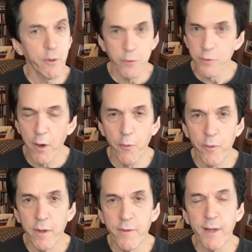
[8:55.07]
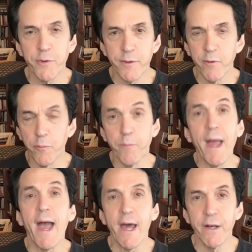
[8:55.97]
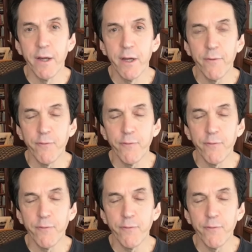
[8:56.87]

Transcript: No, you don't. That's still bad.